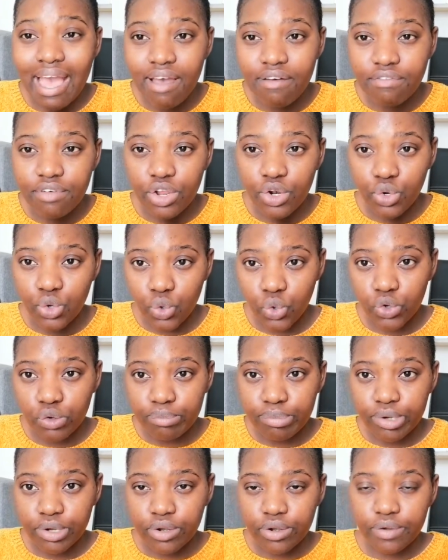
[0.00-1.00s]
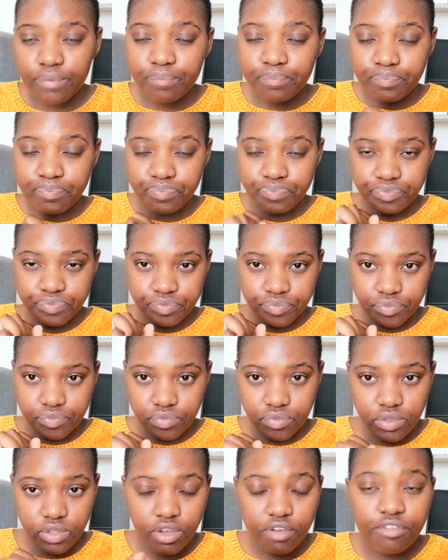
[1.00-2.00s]
have a notebook
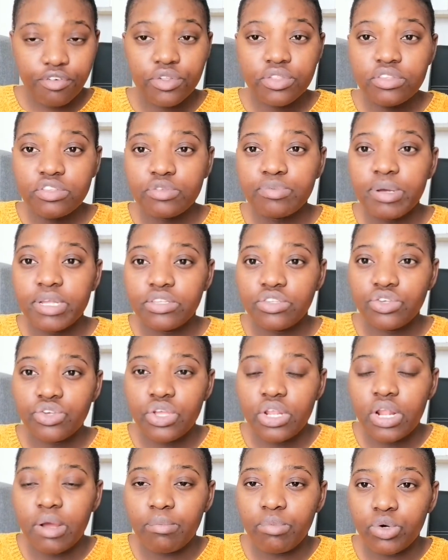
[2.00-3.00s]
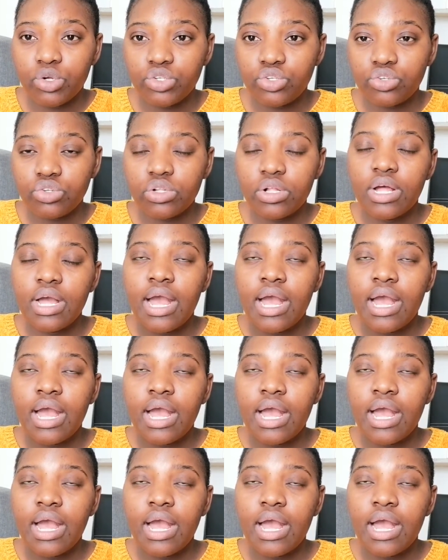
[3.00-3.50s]
for this particular module.